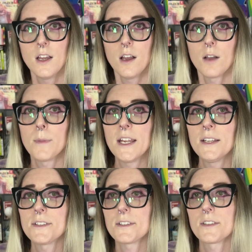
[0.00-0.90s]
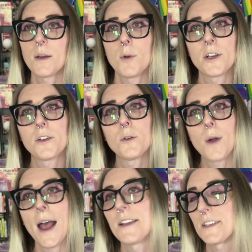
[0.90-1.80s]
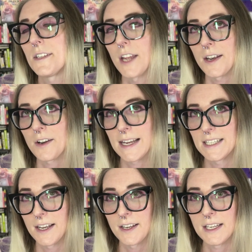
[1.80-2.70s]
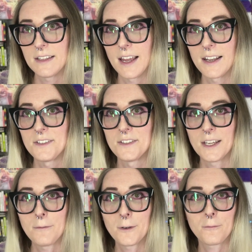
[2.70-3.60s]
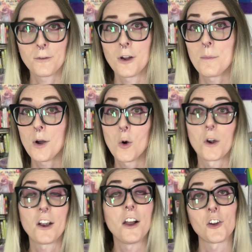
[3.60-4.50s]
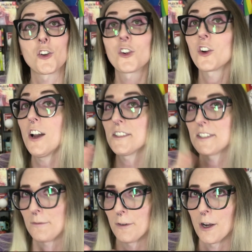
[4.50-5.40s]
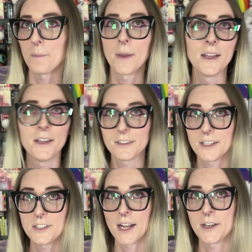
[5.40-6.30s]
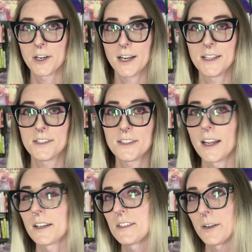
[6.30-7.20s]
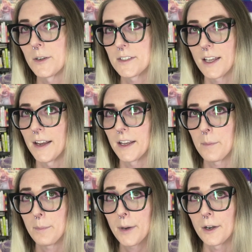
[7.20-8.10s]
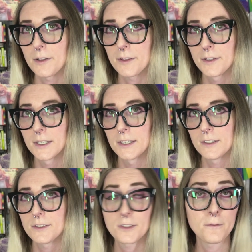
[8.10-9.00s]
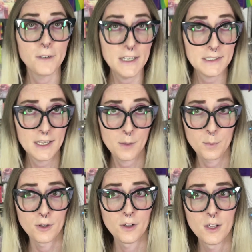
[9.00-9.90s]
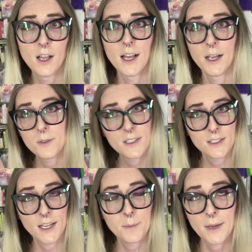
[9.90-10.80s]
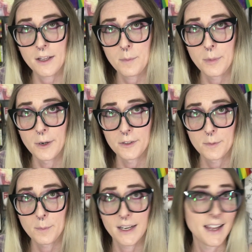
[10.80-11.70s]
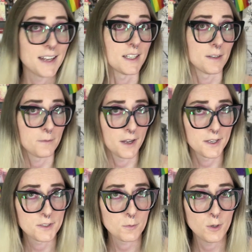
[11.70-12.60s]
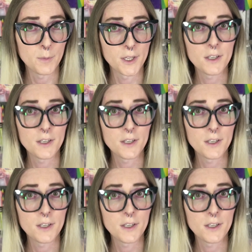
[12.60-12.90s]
means someone who has a gender identity that is different from or across from the gender and sex they were assigned at birth. So for example, I was assigned male at birth, but I identify as a woman.